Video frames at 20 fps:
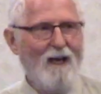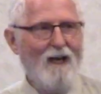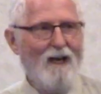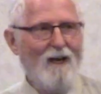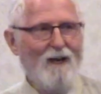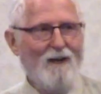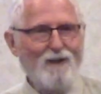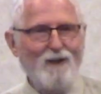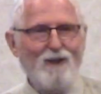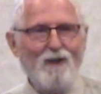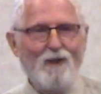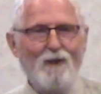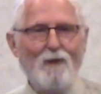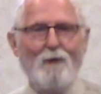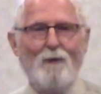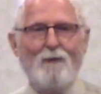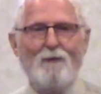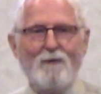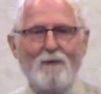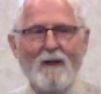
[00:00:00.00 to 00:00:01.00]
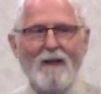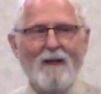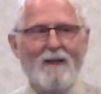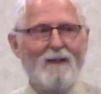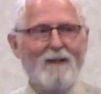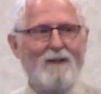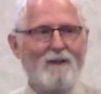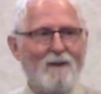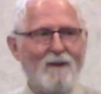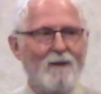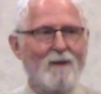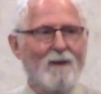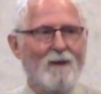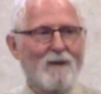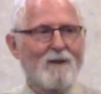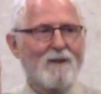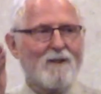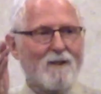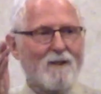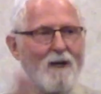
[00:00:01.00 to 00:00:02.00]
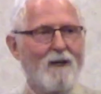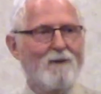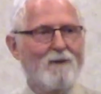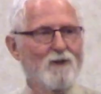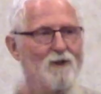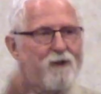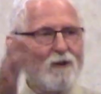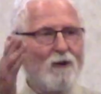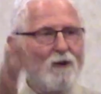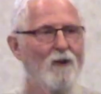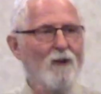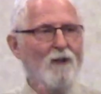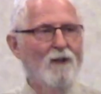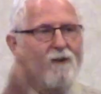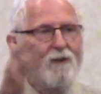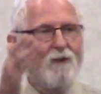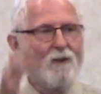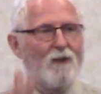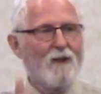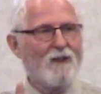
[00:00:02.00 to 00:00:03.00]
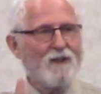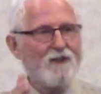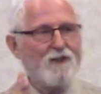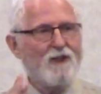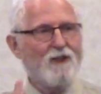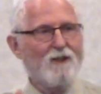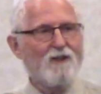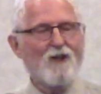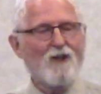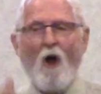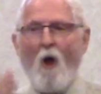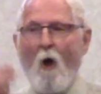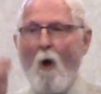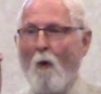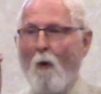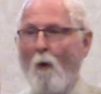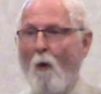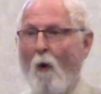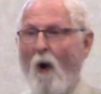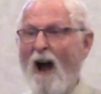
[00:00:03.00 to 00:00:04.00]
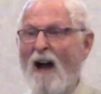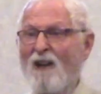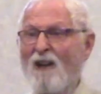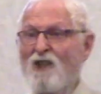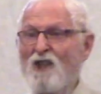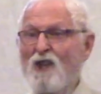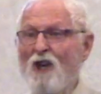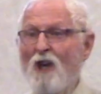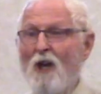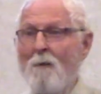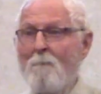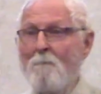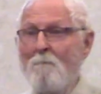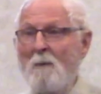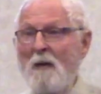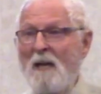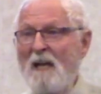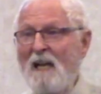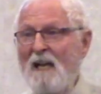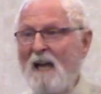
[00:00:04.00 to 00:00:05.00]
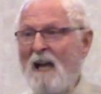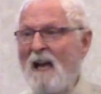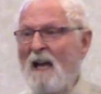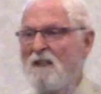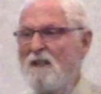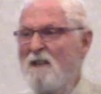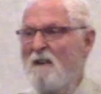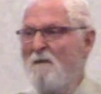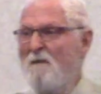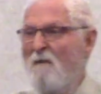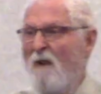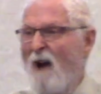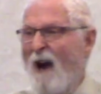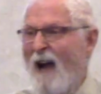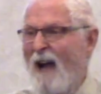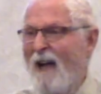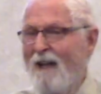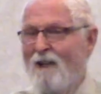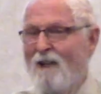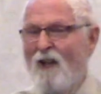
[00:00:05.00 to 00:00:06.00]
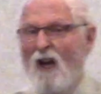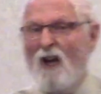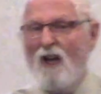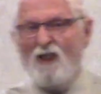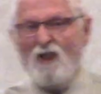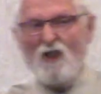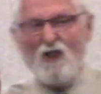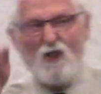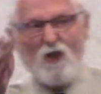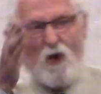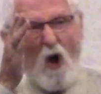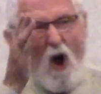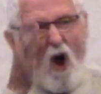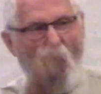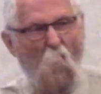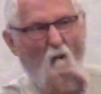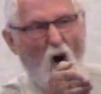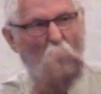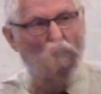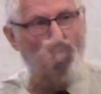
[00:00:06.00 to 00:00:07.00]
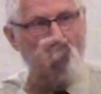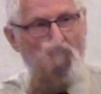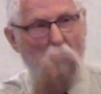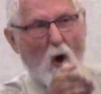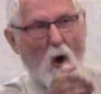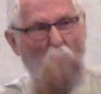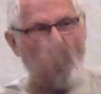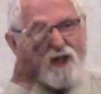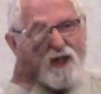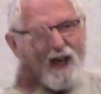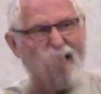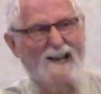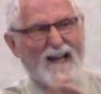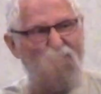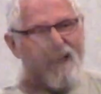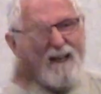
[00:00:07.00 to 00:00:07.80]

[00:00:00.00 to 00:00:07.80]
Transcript: You think you're such good Christians. Watch me divide you almost in